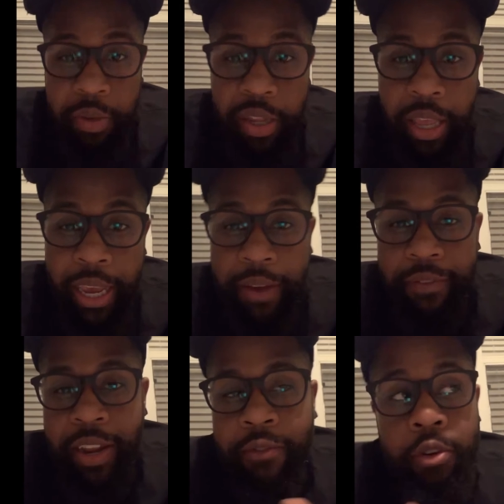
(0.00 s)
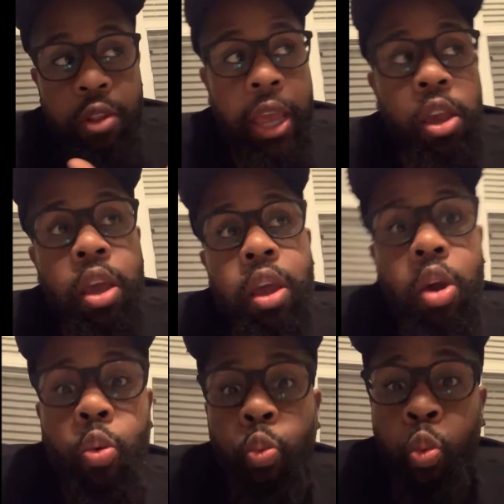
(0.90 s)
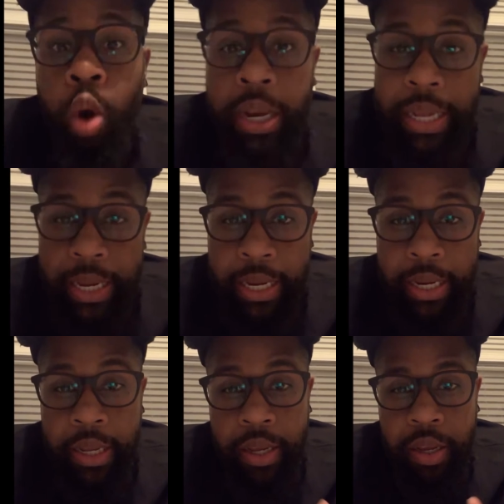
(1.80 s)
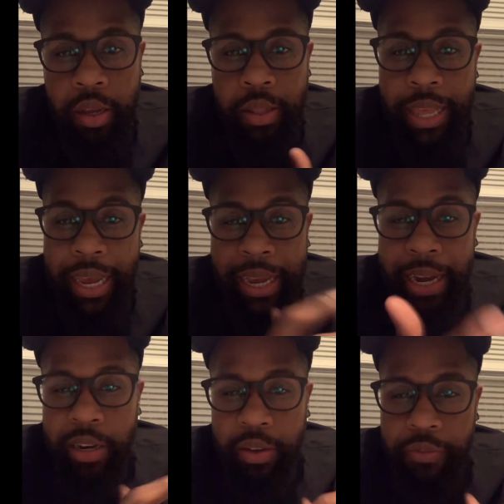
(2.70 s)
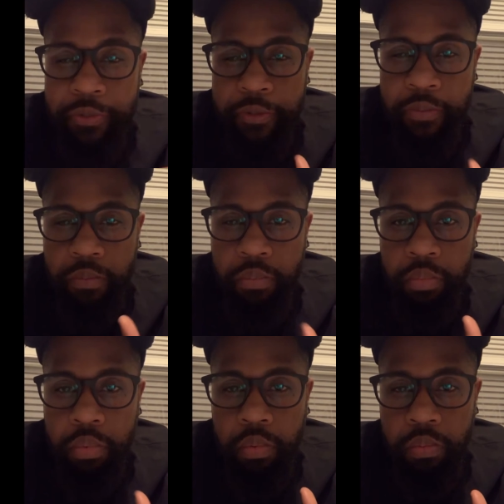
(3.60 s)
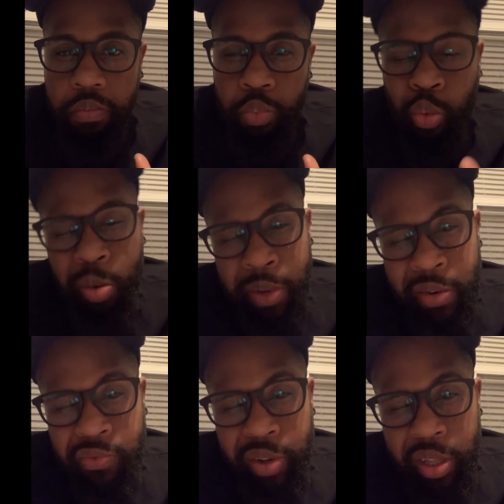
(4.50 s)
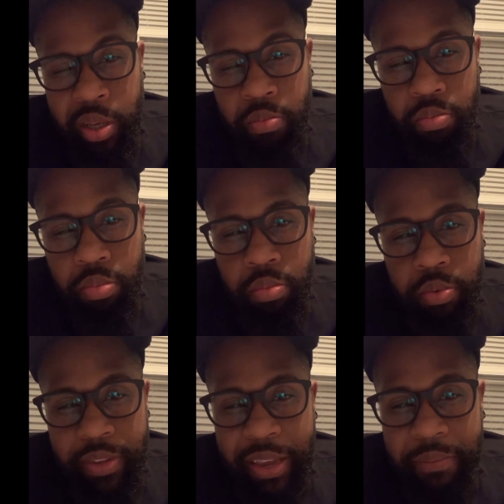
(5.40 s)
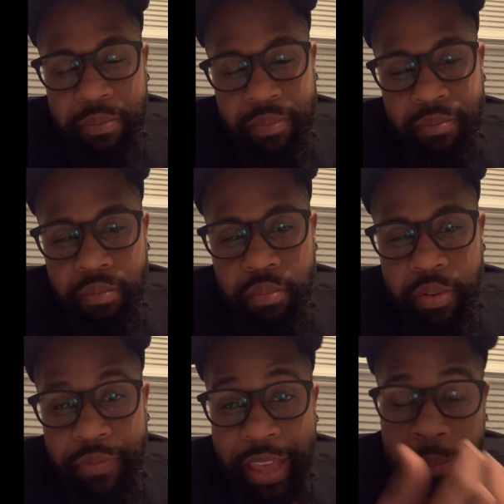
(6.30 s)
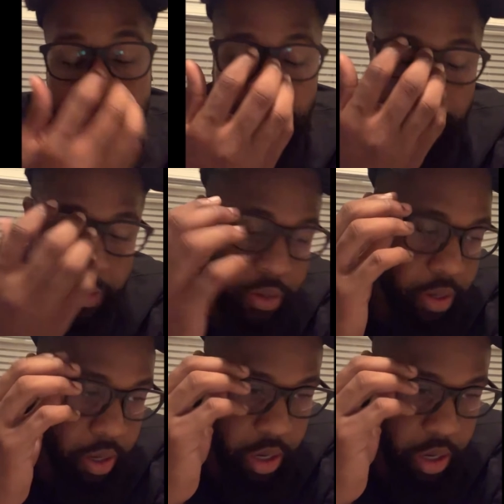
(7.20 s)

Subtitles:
me. Like, I've never, like, wanted that kind of woman, really. If that makes sense.